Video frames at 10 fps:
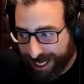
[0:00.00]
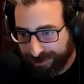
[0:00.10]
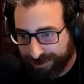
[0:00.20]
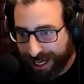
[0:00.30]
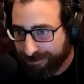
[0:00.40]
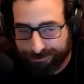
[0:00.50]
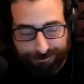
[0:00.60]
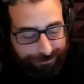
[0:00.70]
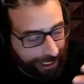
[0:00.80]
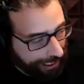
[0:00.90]

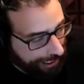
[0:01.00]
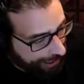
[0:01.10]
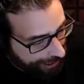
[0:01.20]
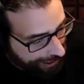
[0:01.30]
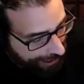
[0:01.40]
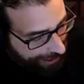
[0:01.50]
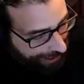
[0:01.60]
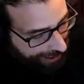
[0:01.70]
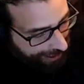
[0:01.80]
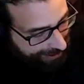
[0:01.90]
I'm
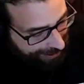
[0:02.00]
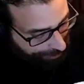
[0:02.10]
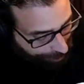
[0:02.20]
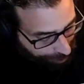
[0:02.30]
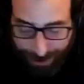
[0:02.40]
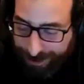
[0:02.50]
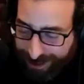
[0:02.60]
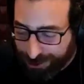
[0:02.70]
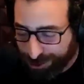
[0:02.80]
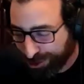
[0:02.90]

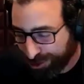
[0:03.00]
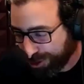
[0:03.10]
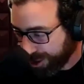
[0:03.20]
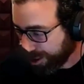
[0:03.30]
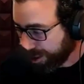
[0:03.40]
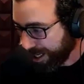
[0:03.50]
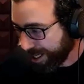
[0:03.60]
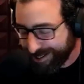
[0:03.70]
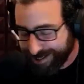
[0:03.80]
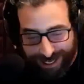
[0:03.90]
subscribing to a
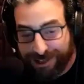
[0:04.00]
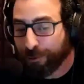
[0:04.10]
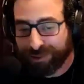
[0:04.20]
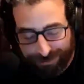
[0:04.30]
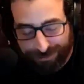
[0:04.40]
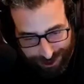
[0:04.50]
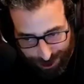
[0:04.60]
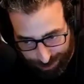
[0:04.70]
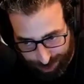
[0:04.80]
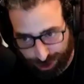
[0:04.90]
sales
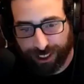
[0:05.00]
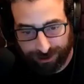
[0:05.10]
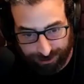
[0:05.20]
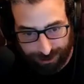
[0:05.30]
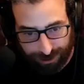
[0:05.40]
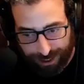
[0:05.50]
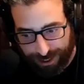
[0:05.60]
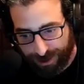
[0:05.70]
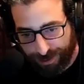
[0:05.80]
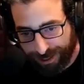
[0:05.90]
optimization product,
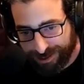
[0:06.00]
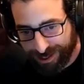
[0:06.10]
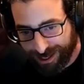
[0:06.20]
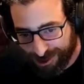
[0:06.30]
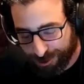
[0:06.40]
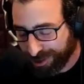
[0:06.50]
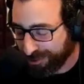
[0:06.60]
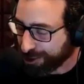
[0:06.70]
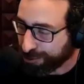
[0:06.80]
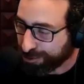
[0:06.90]
and that sales
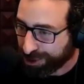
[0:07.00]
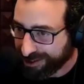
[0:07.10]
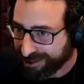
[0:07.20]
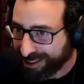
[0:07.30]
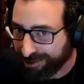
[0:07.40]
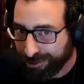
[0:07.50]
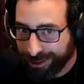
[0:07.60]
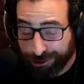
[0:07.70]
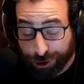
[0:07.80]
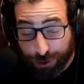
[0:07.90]
optimization product is giving me
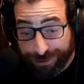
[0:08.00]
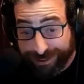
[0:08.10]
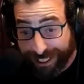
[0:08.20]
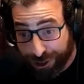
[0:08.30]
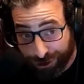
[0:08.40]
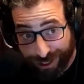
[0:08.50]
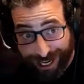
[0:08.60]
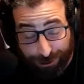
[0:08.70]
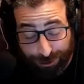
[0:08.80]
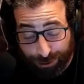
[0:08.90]
a recommendation on
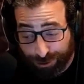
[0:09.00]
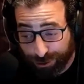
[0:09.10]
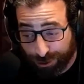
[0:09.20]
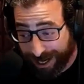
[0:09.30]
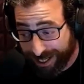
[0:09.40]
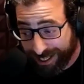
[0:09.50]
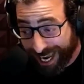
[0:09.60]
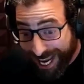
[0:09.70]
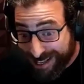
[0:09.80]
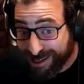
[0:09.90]
how to do my
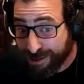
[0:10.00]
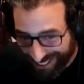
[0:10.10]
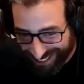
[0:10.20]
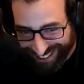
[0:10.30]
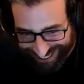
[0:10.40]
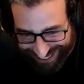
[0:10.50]
ad spending.